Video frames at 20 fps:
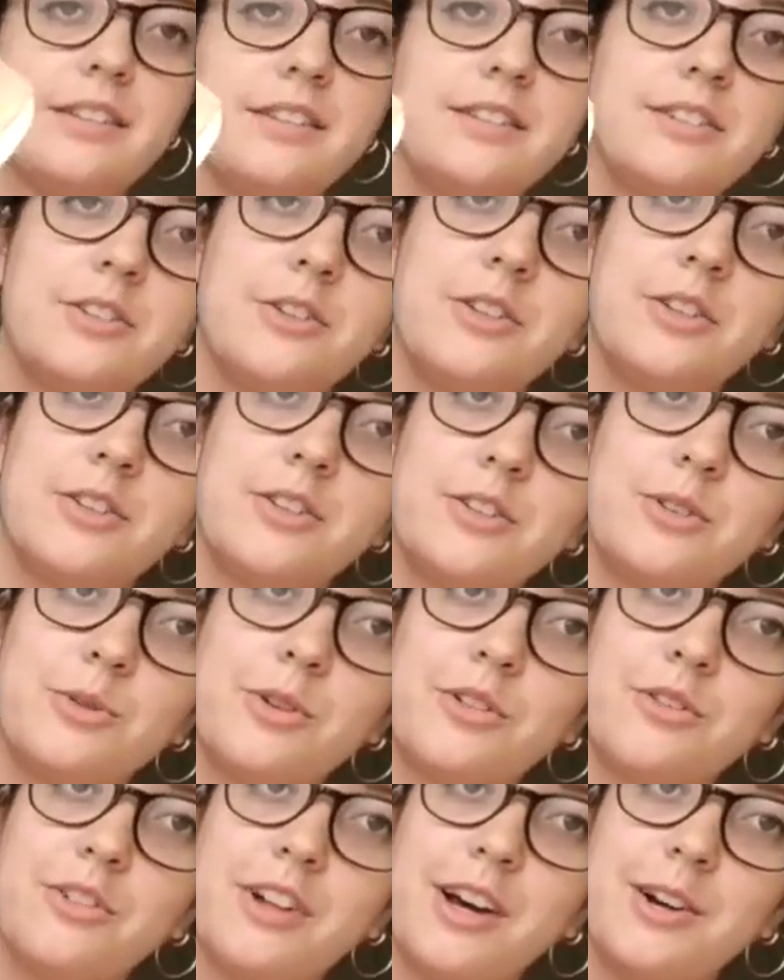so this is
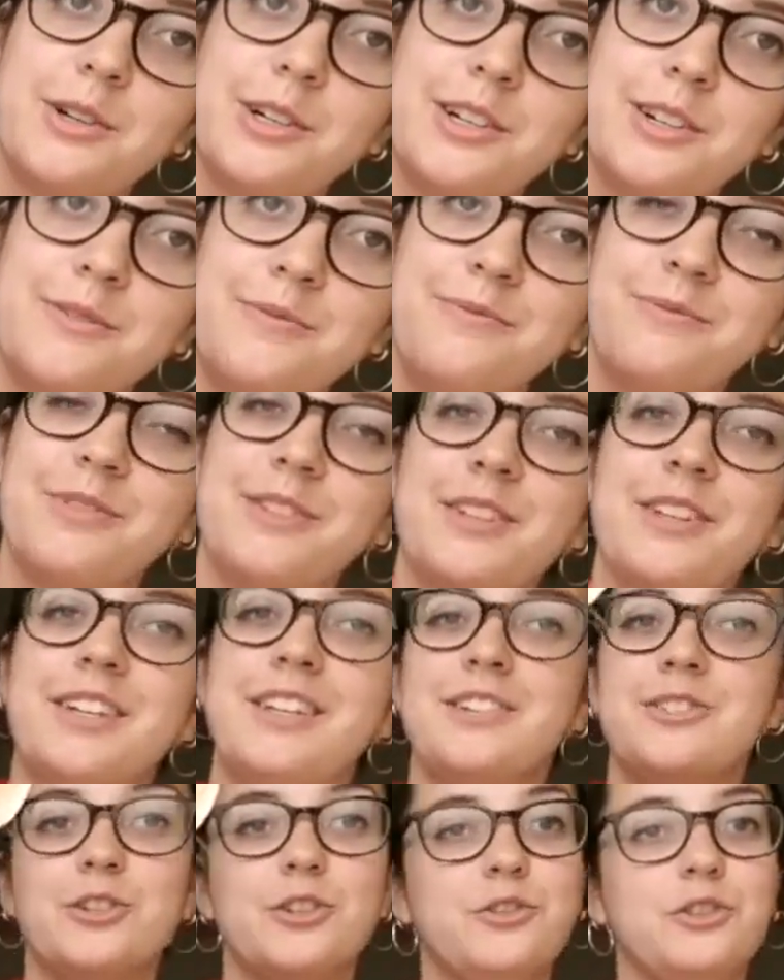one flower.
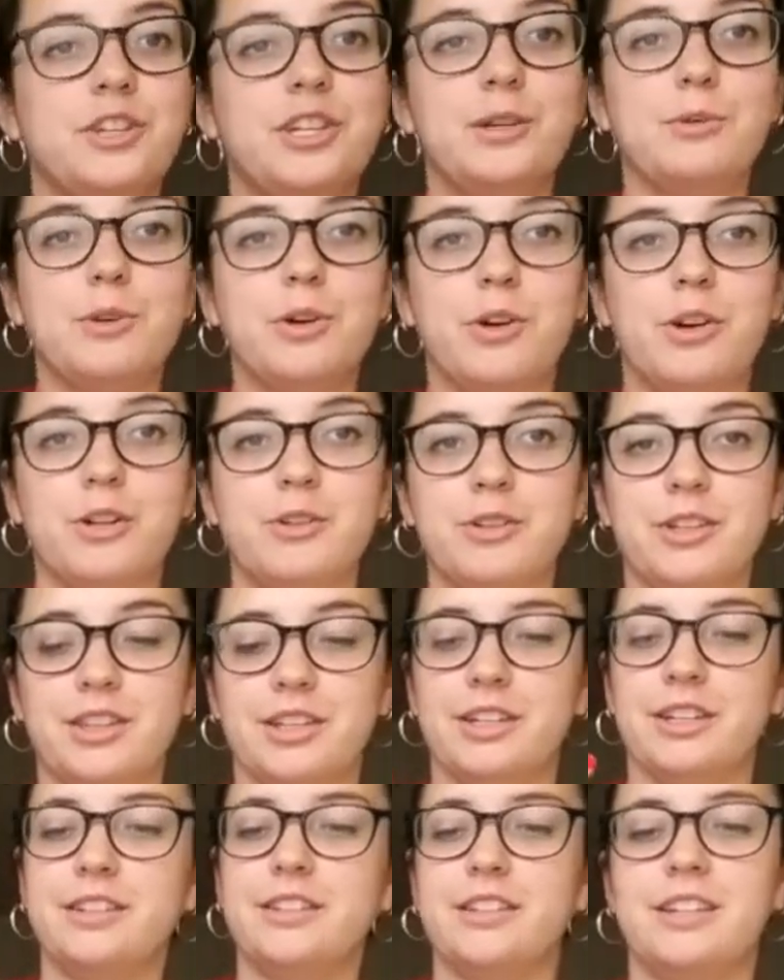So if you keep going with
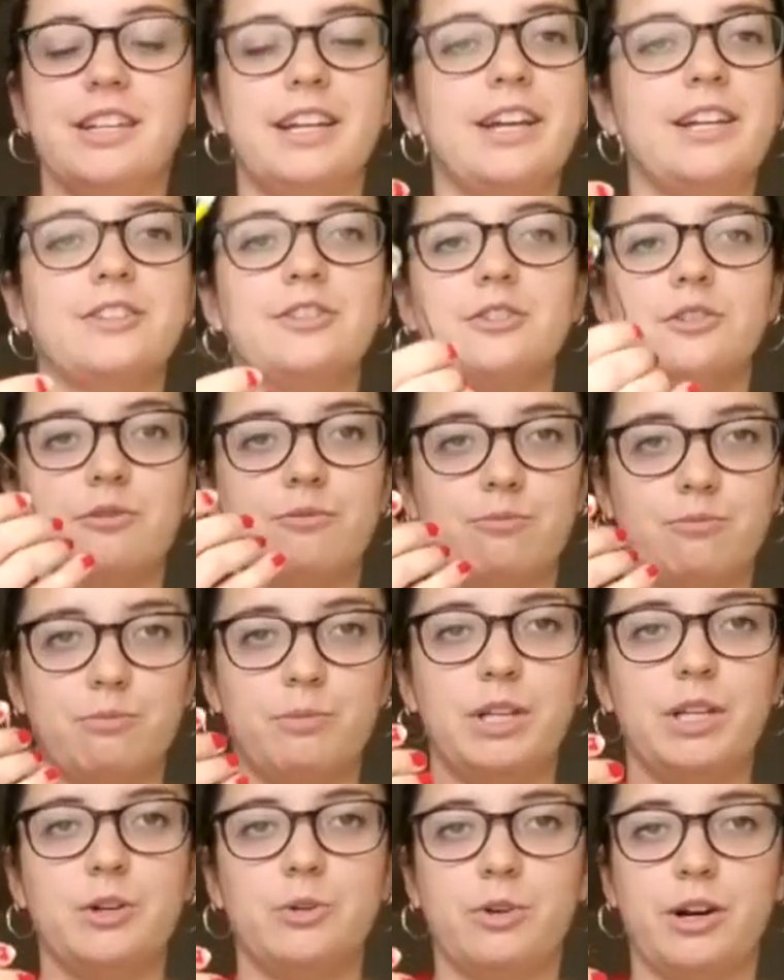this, and again, so
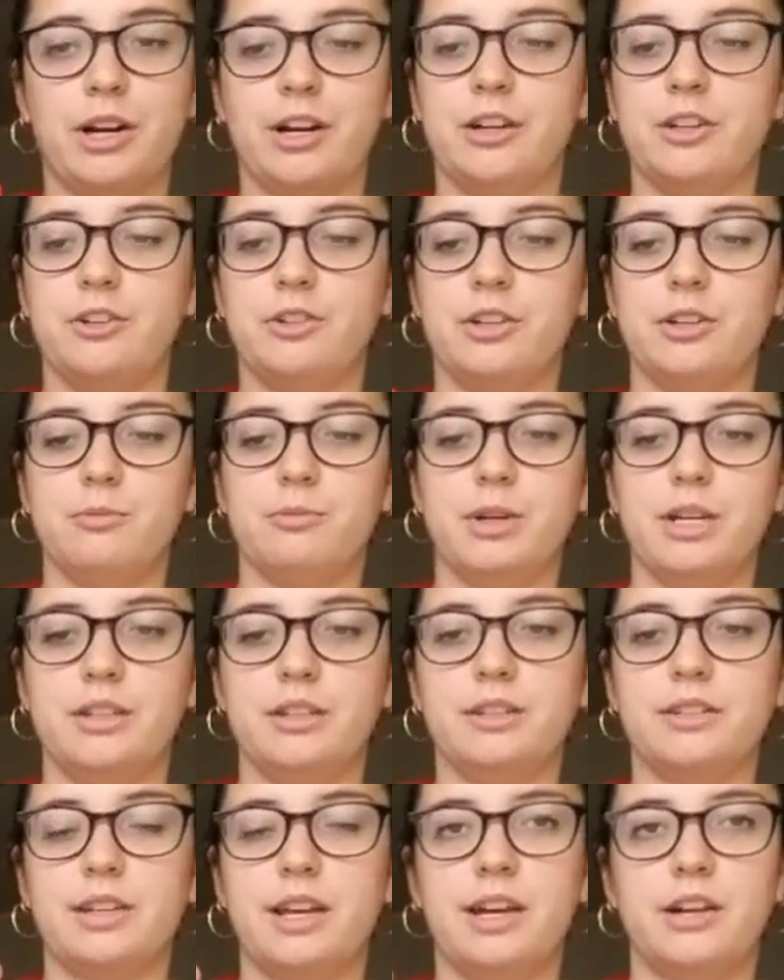being wire, you can bend
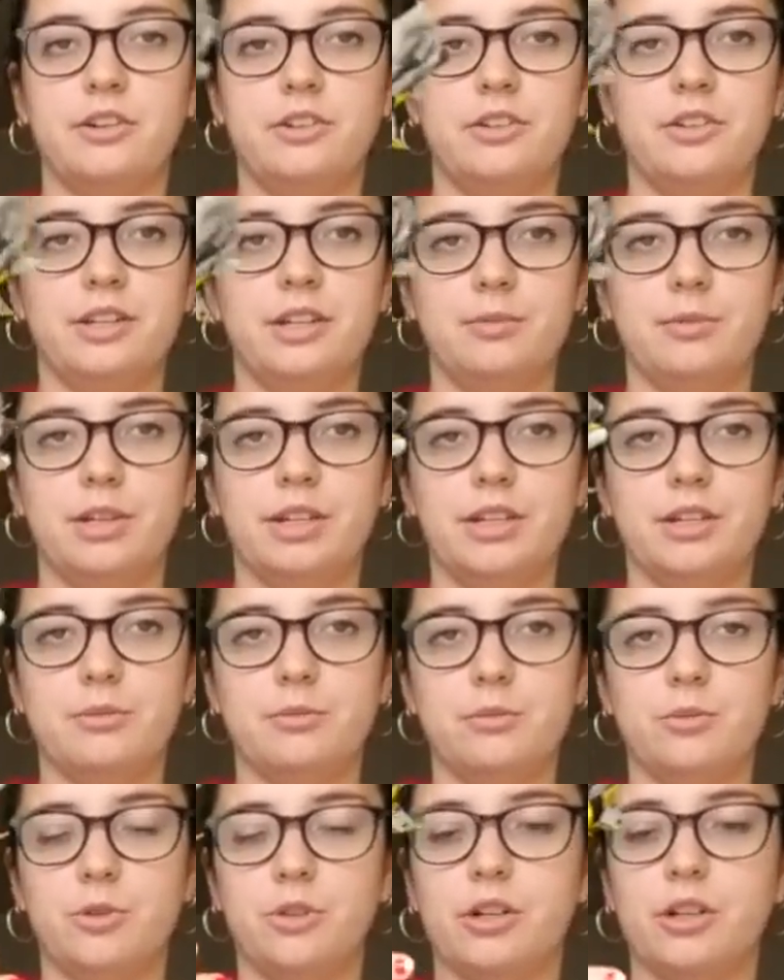this out, you can make it
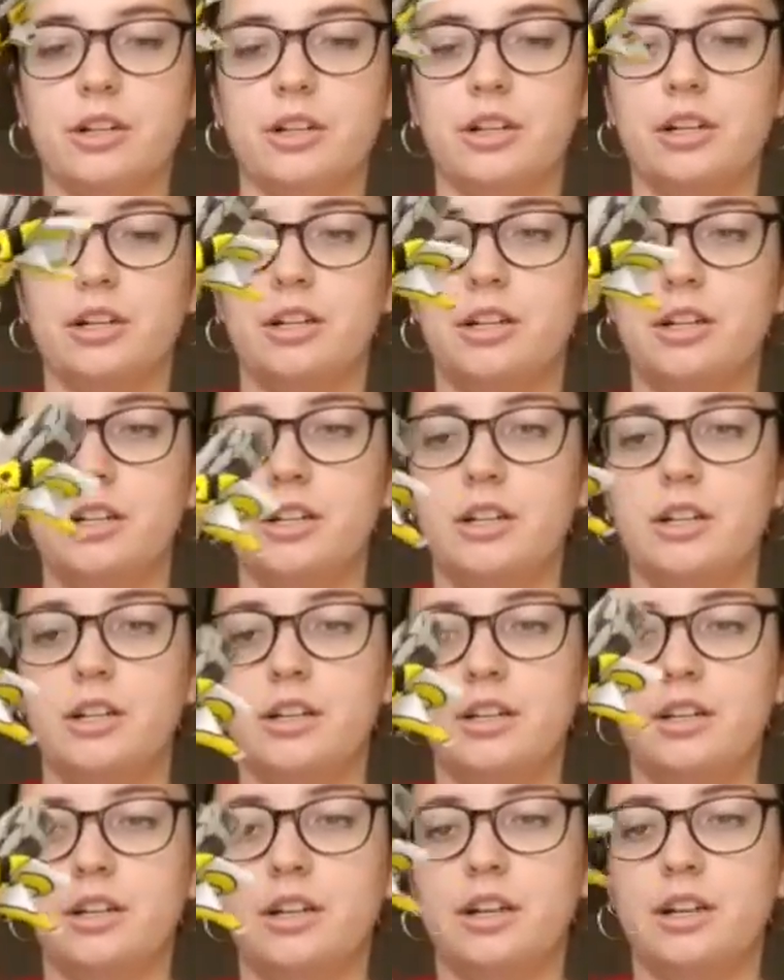more
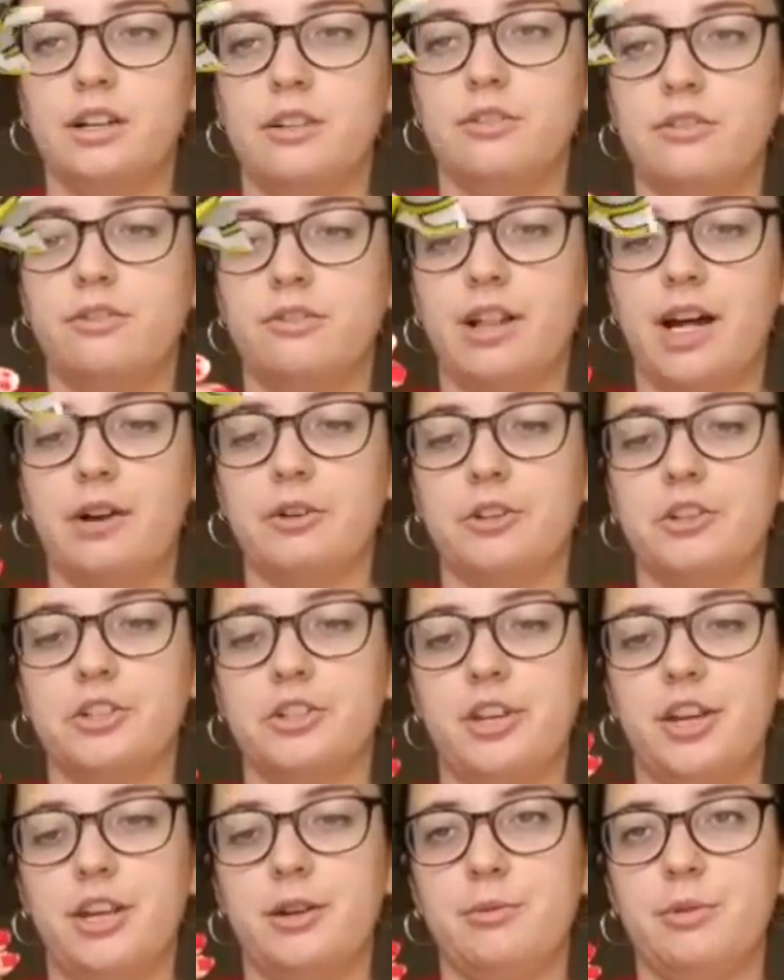kind of flower
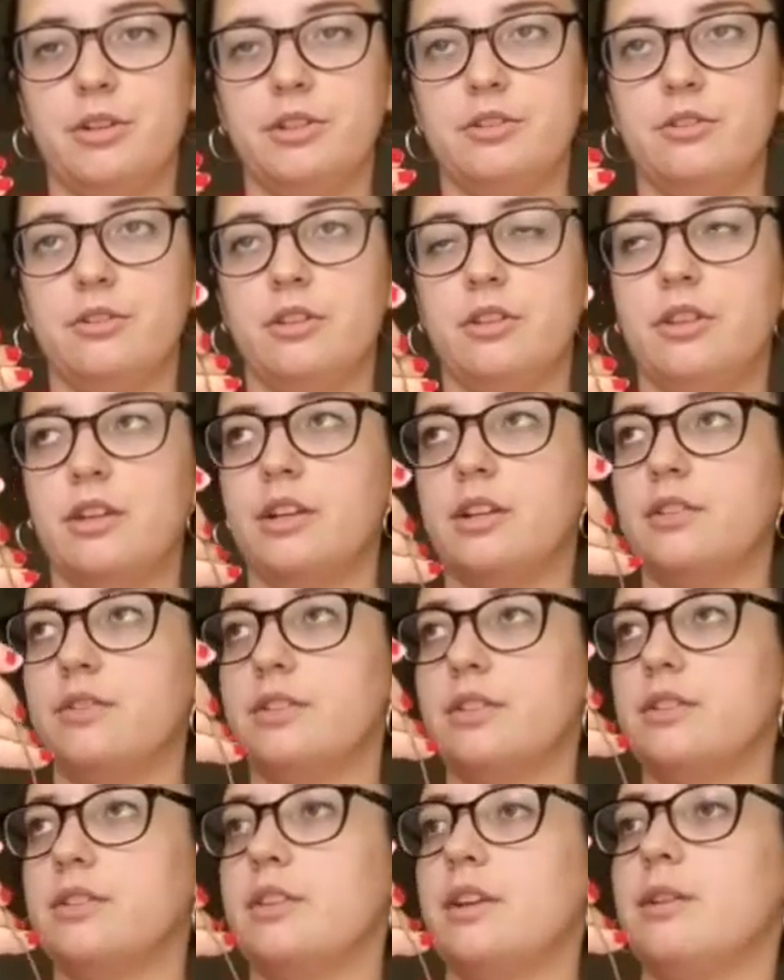shape as you think of a
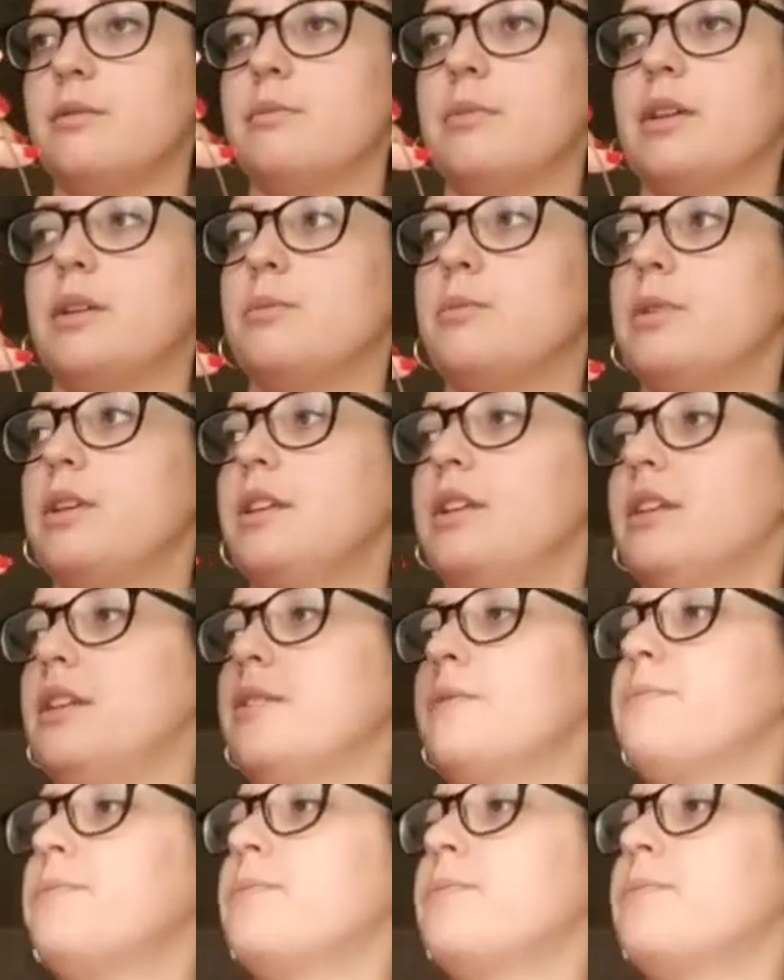stem might be.